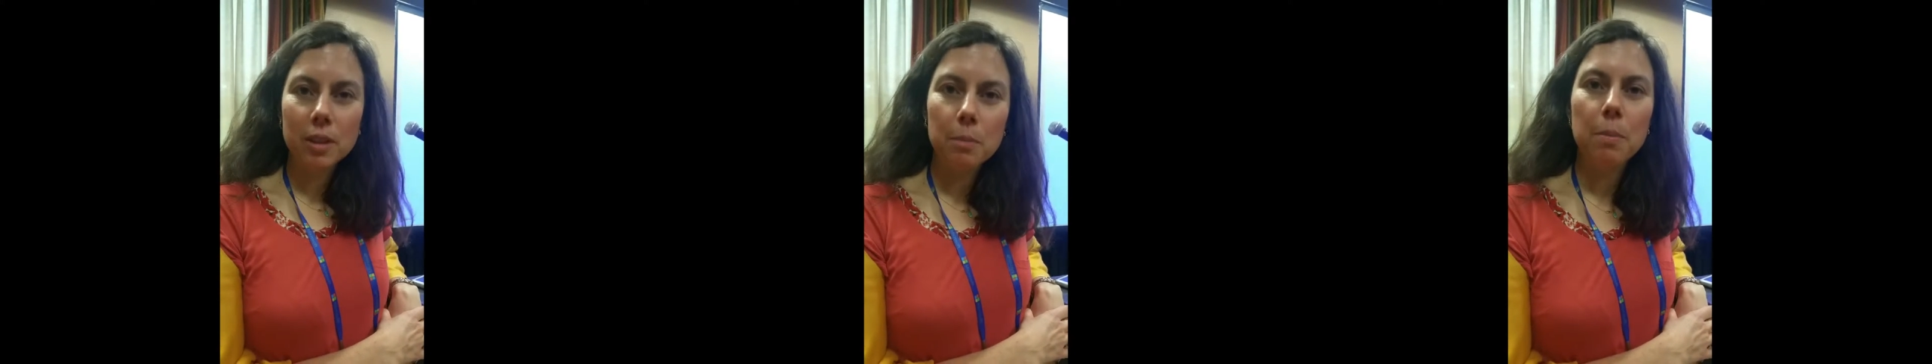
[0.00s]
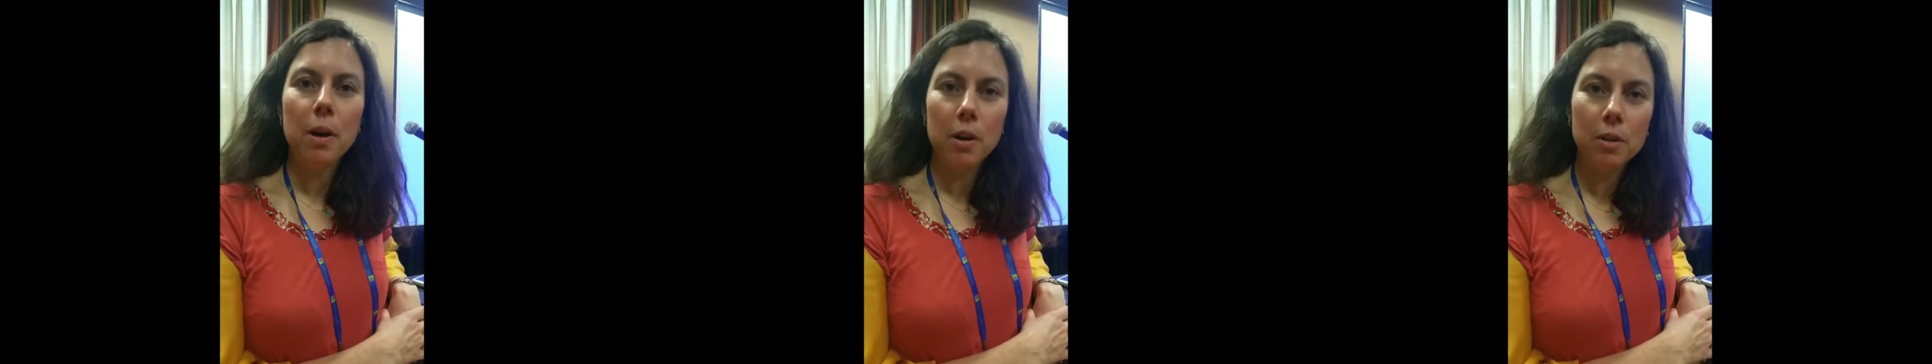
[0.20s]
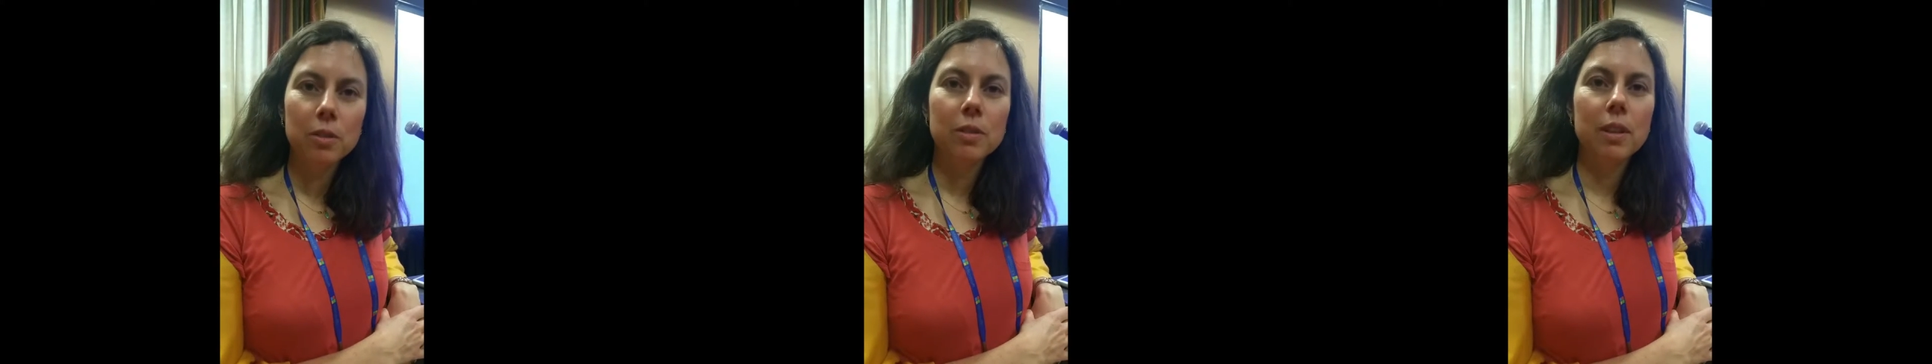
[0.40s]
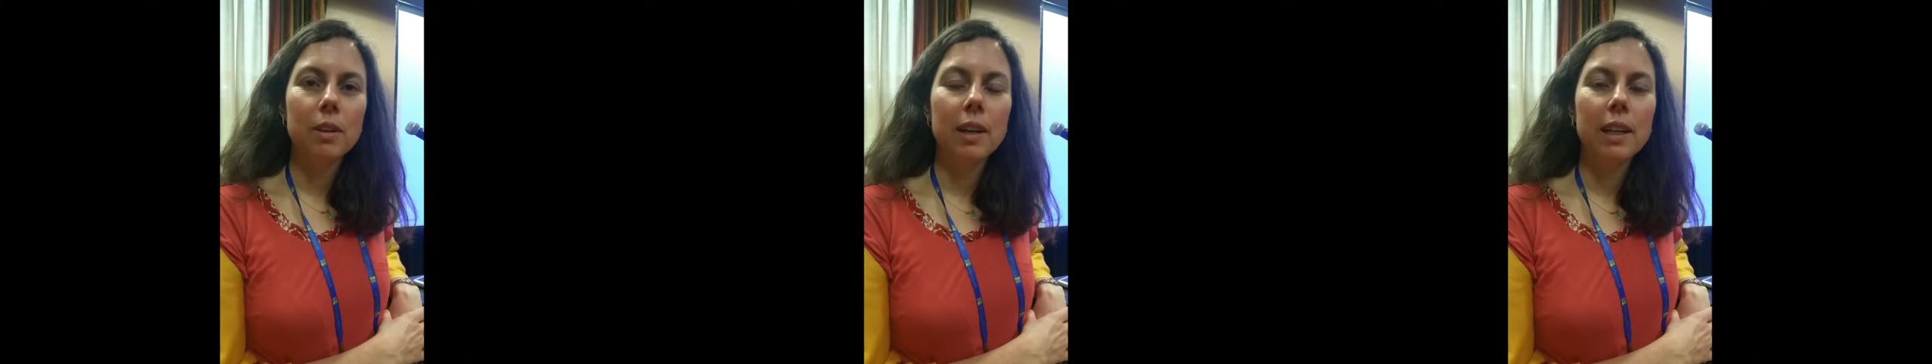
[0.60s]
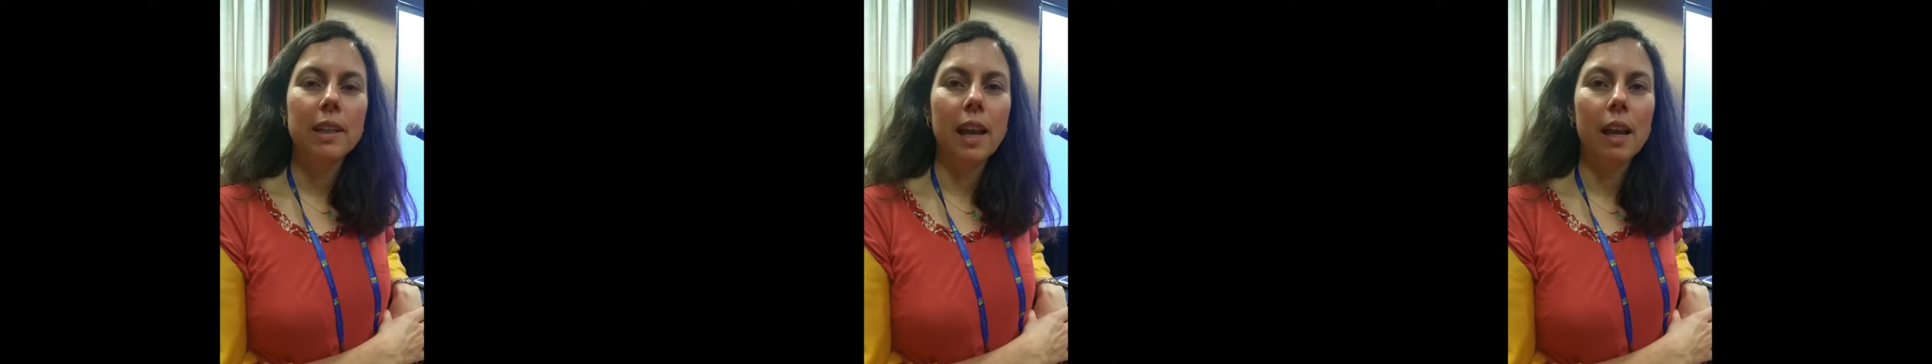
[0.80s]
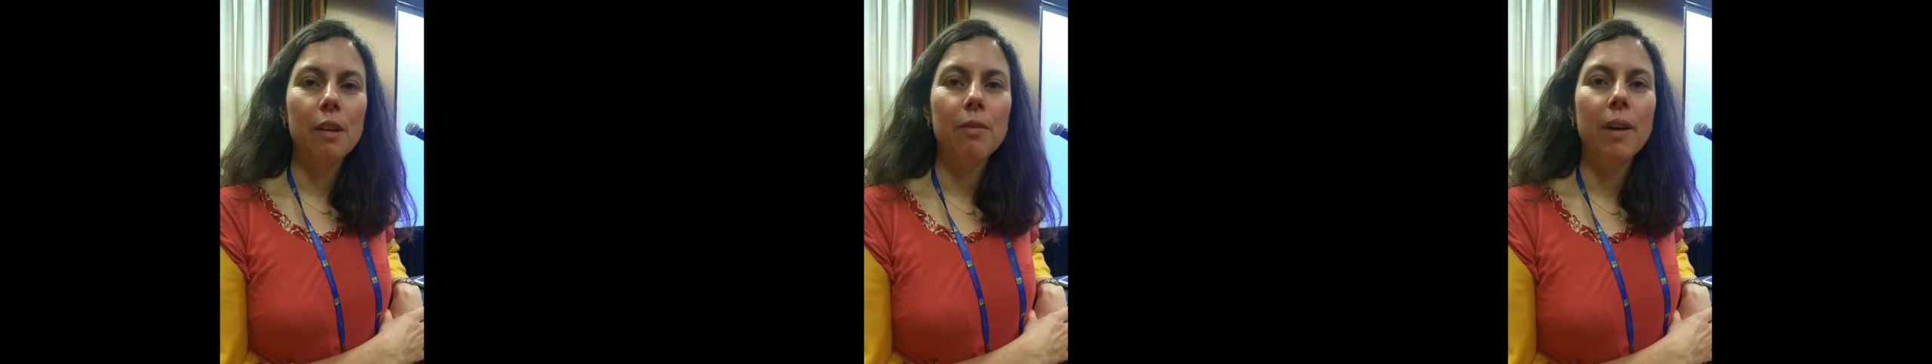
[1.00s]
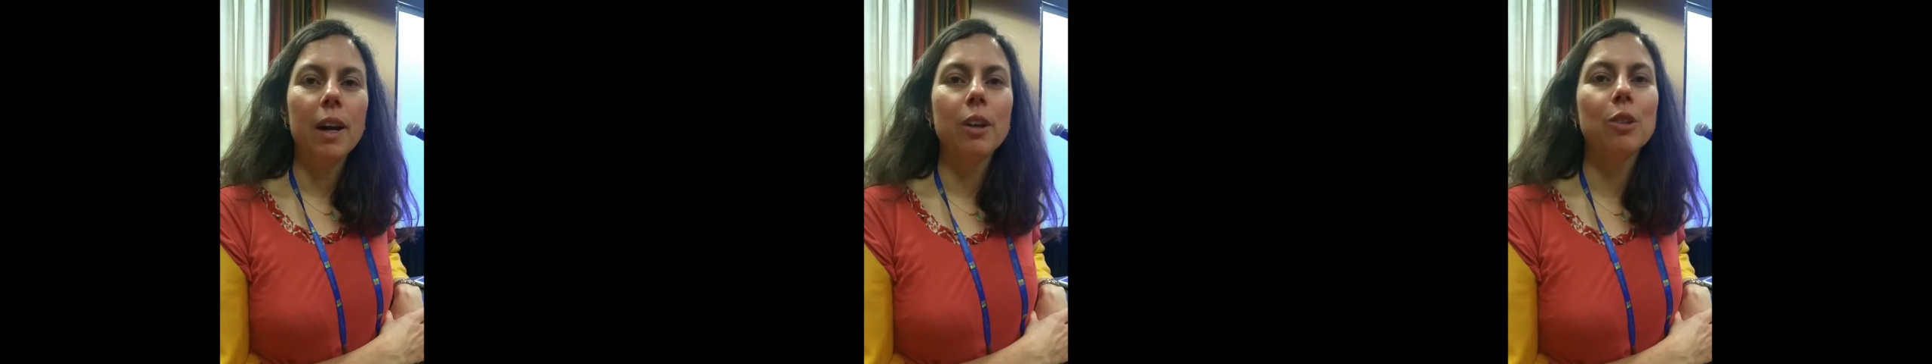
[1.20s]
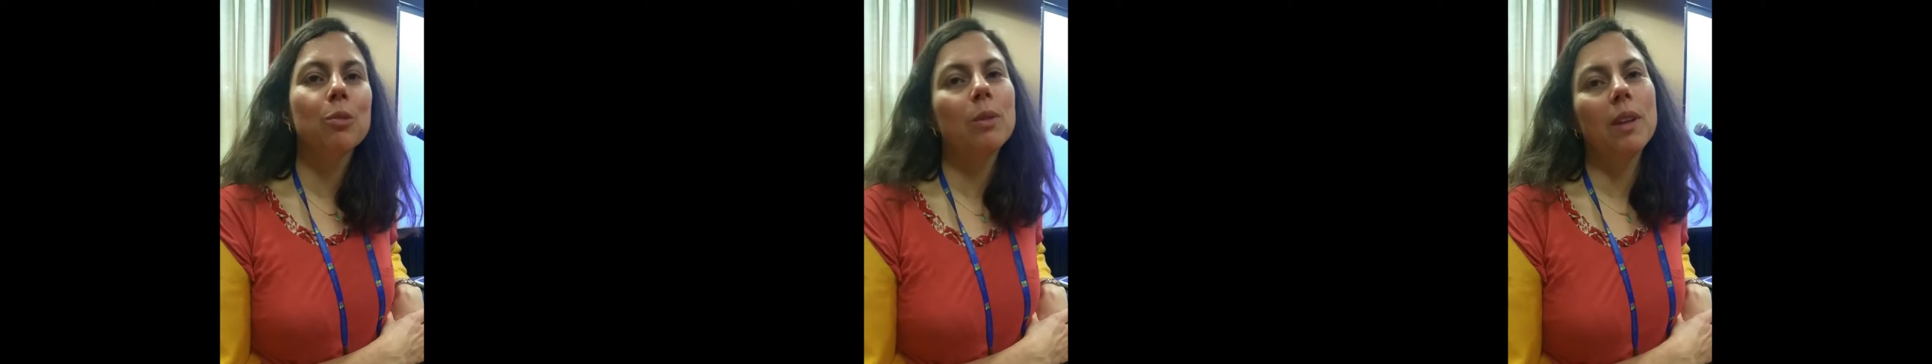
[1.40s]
compose their identifiers?